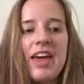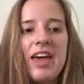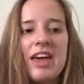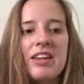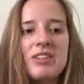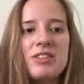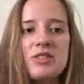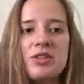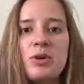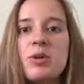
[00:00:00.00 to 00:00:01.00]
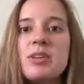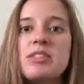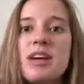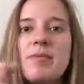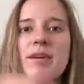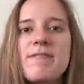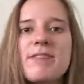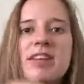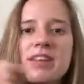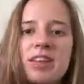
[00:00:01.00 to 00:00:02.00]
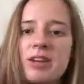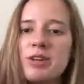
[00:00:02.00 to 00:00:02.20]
And she noticed that my feet